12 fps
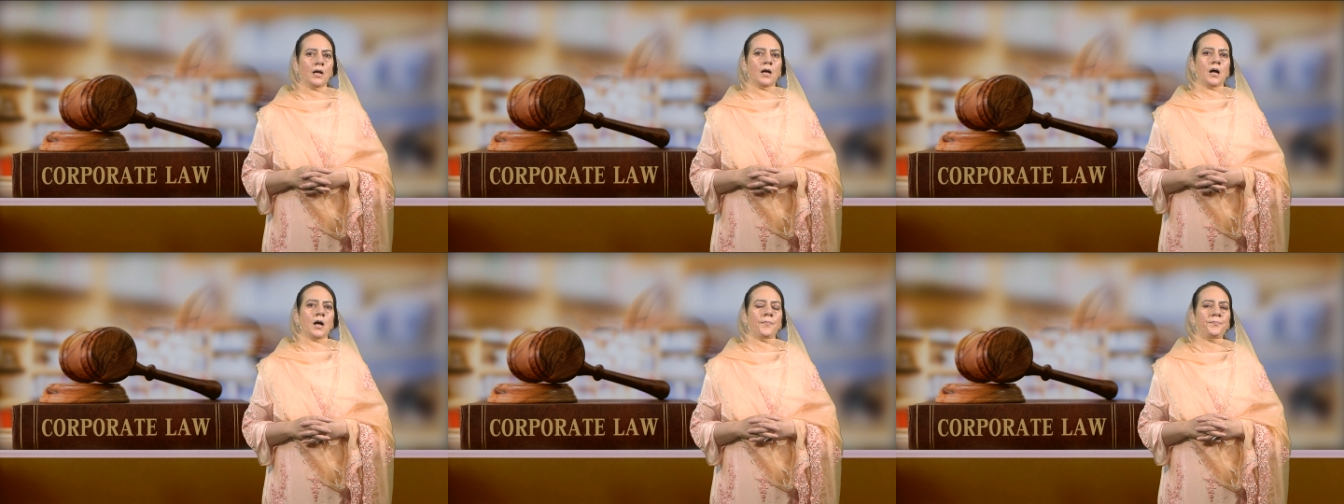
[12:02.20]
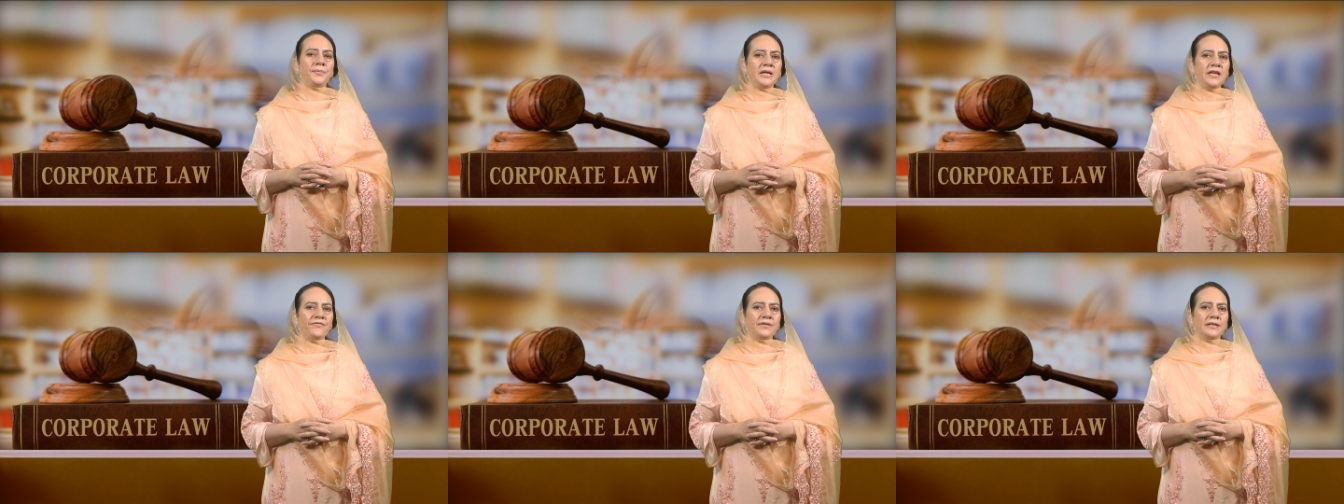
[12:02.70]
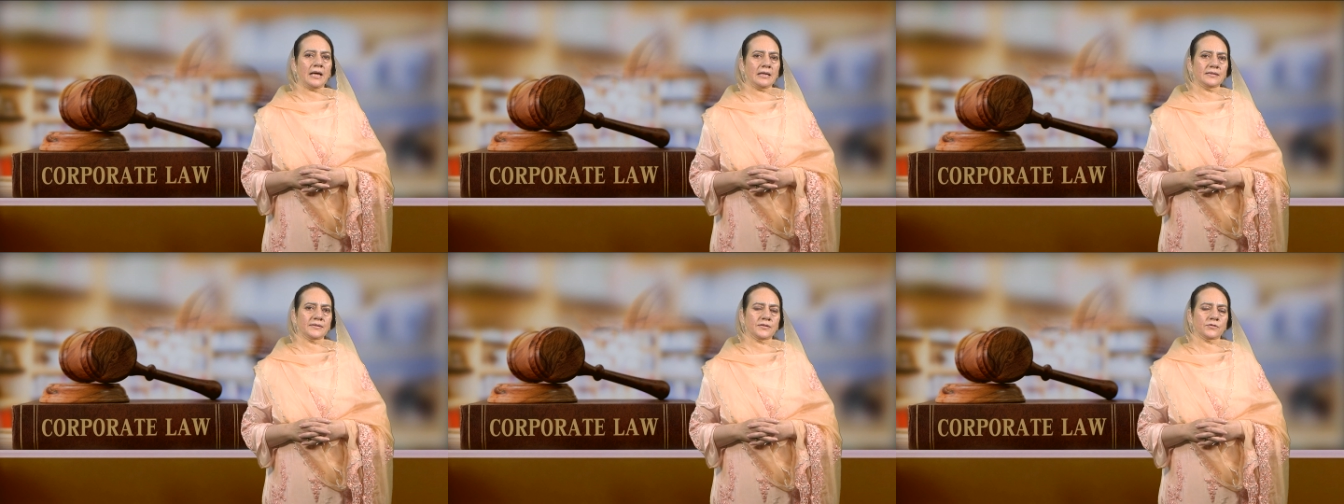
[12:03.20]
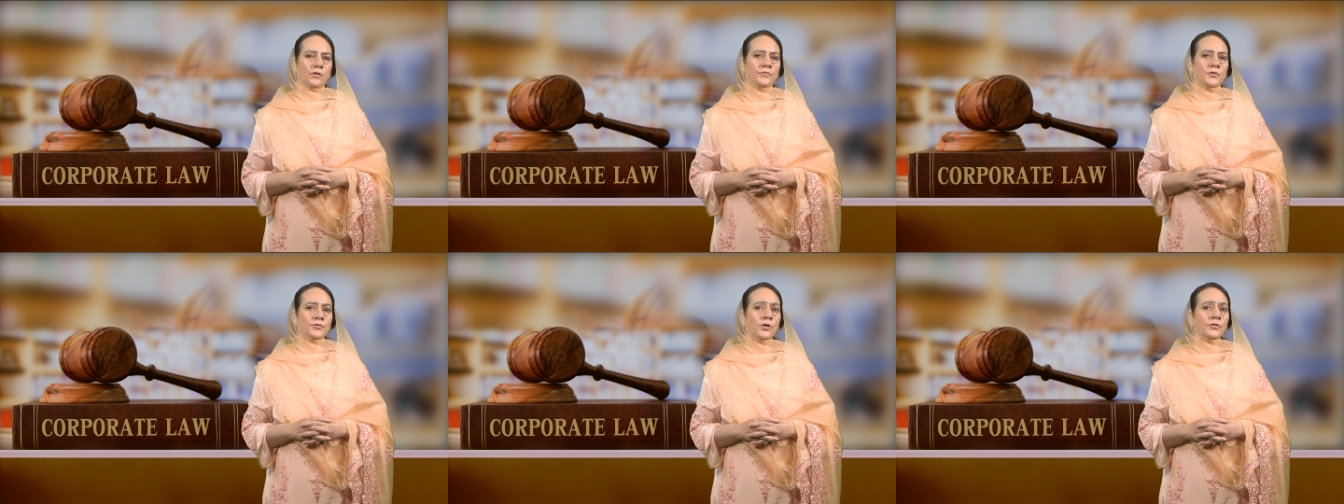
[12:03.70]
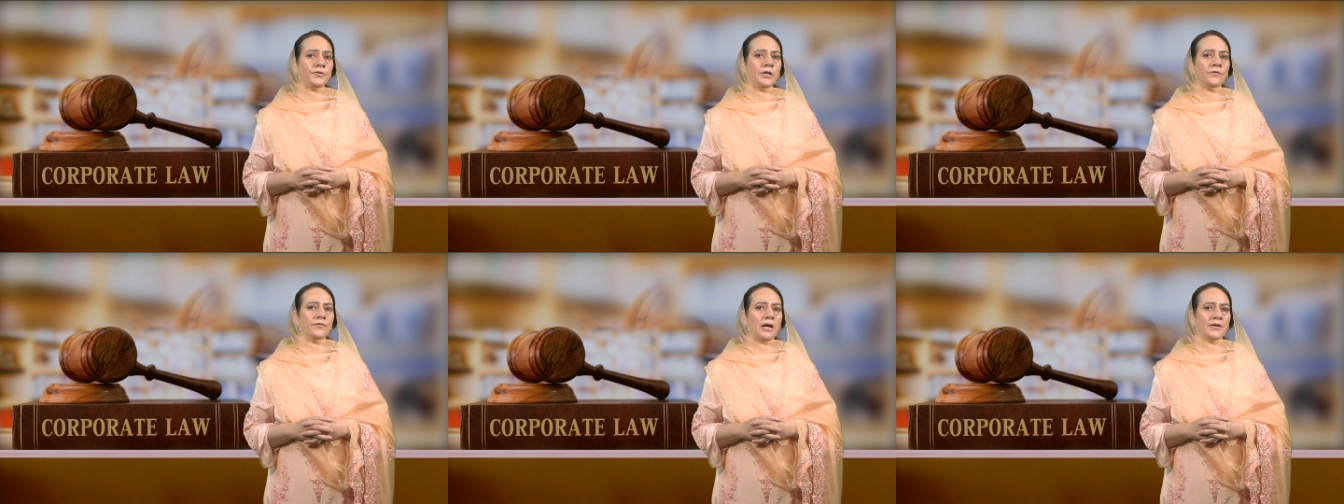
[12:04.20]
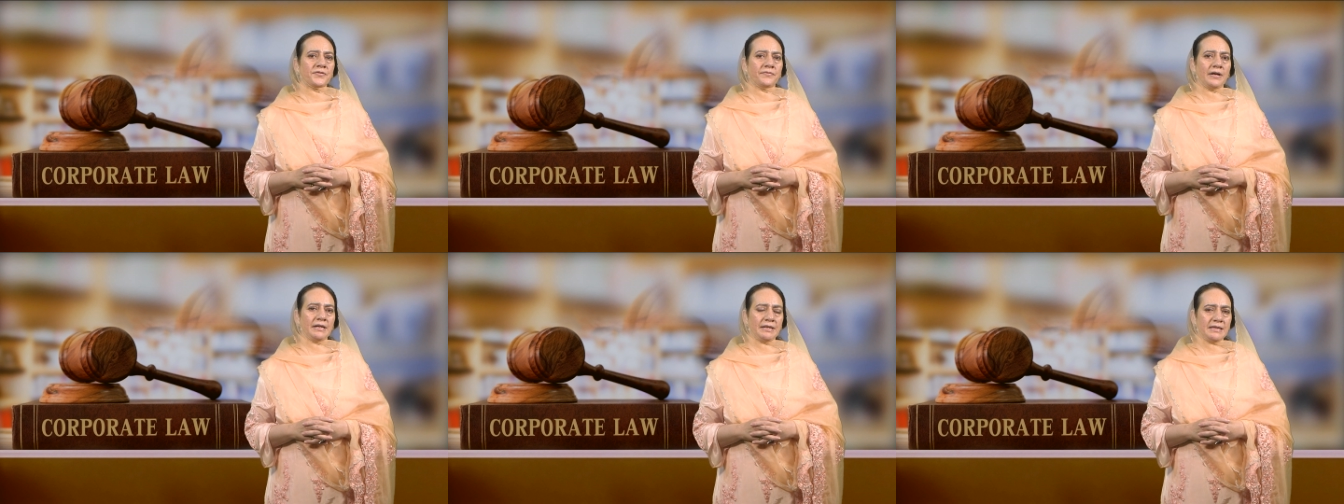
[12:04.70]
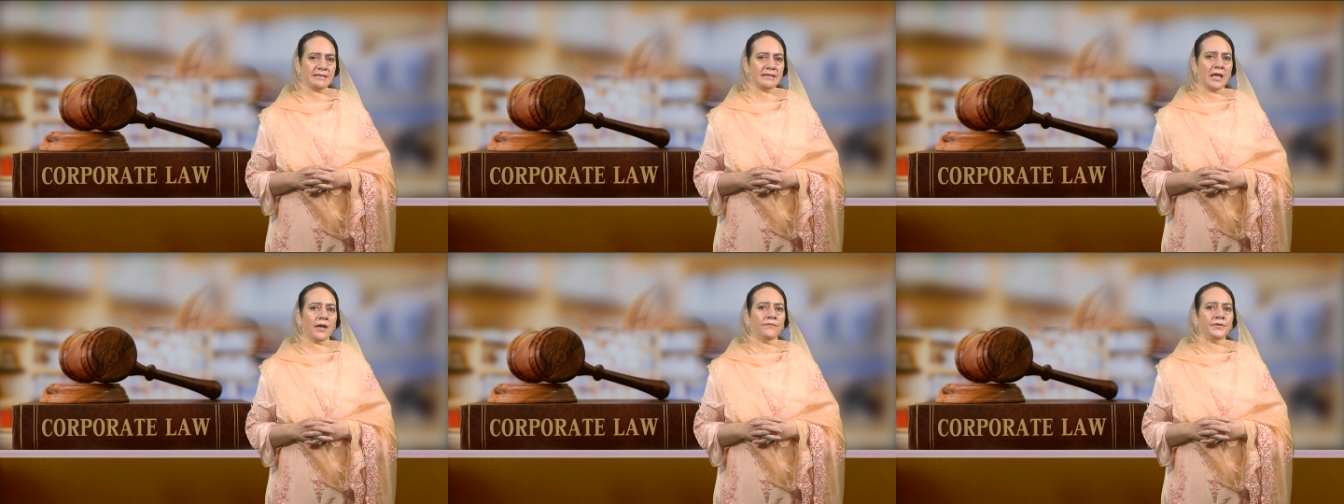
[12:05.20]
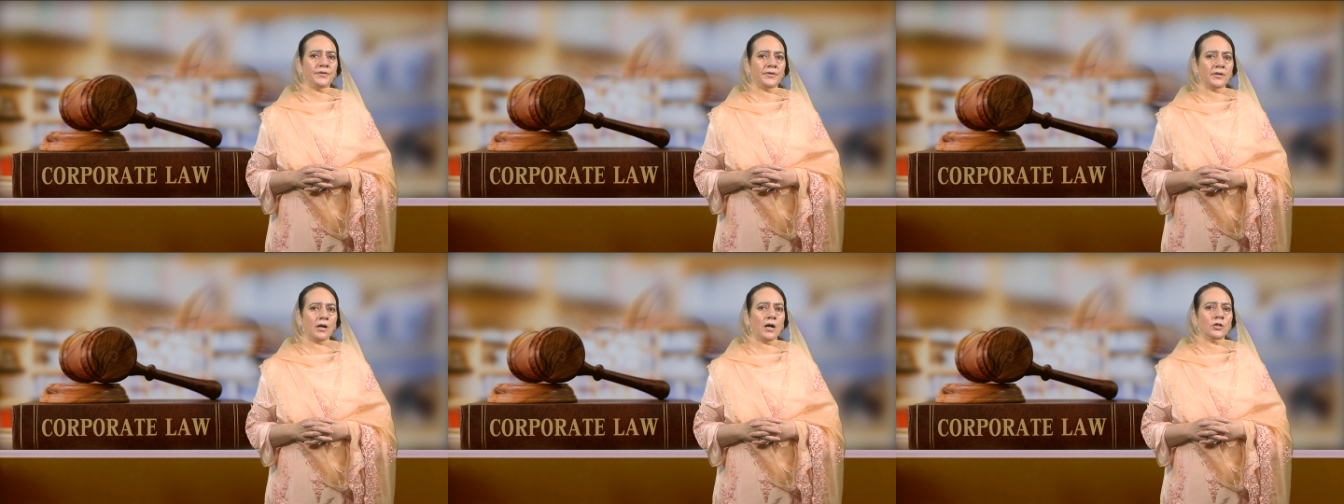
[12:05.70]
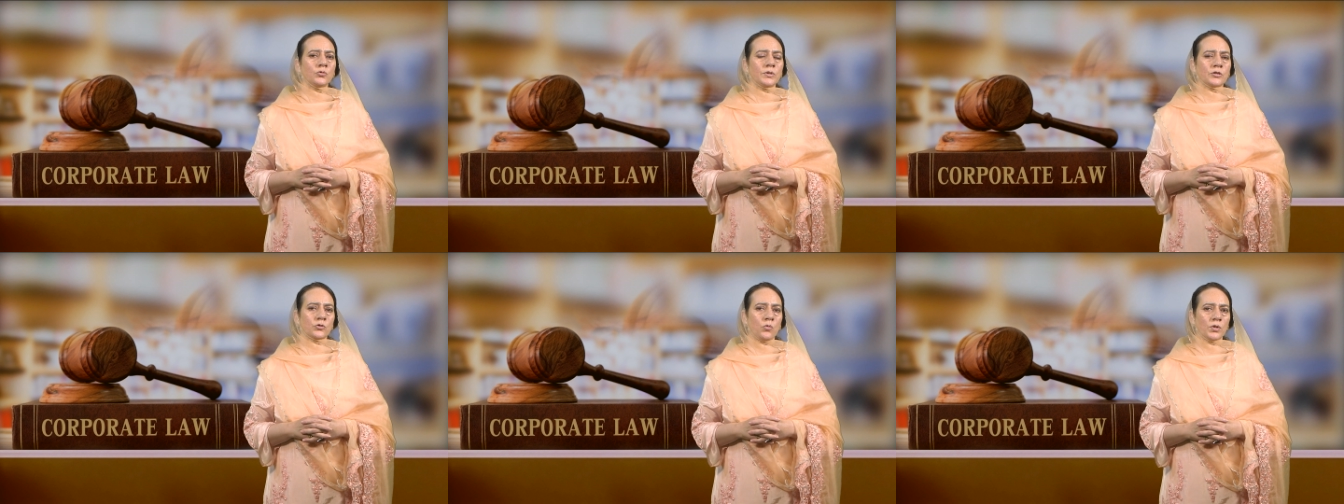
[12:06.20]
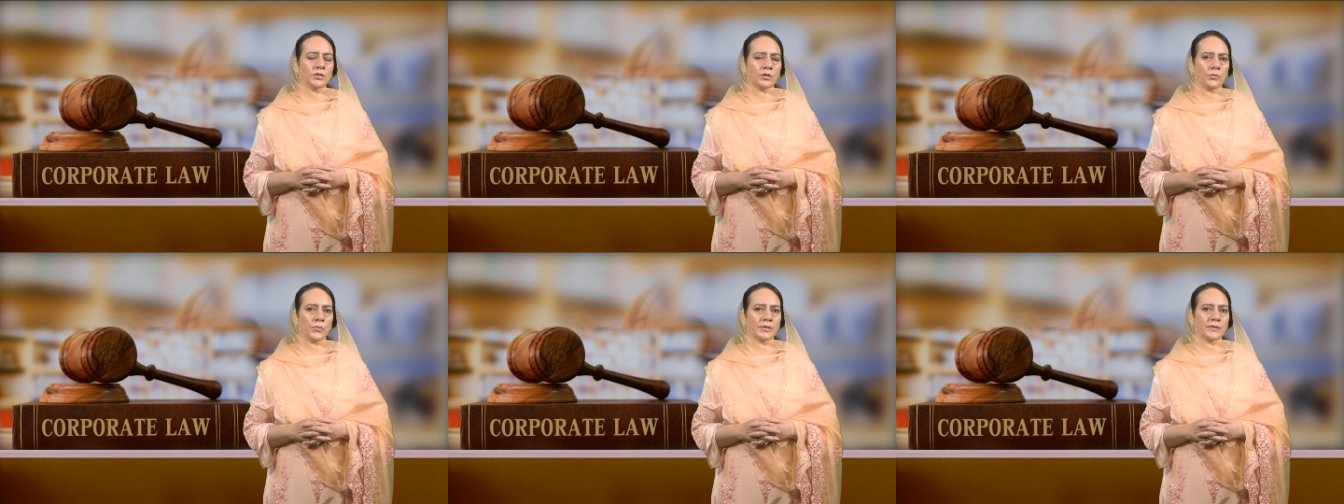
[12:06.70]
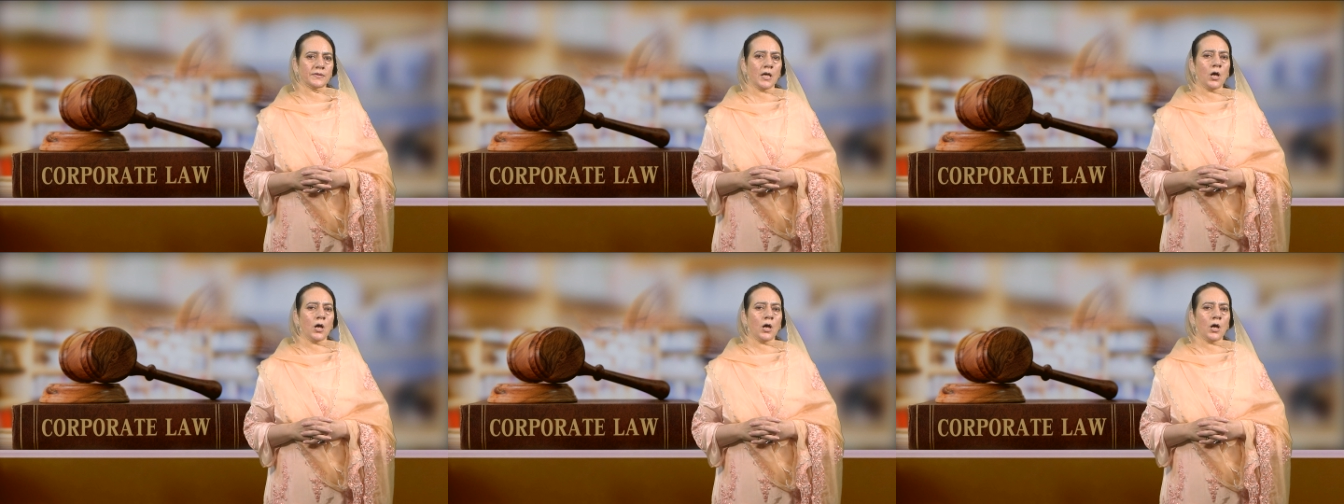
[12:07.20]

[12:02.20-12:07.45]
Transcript: A brief analysis of the doctrine of ultra vires with regard to its consequences